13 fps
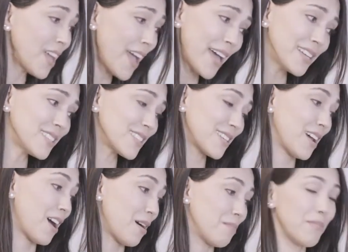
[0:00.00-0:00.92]
And
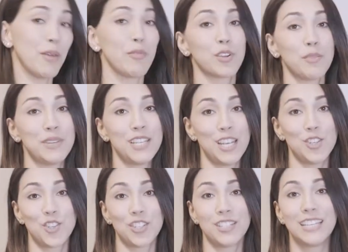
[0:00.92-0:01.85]
my
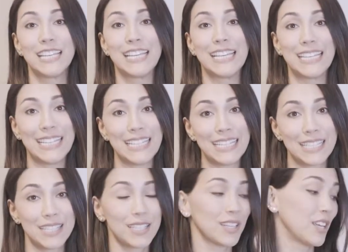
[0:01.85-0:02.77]
recommendation
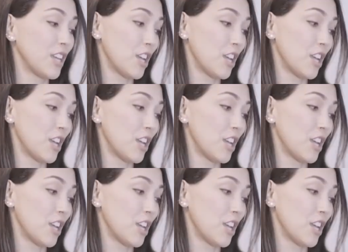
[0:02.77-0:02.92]
is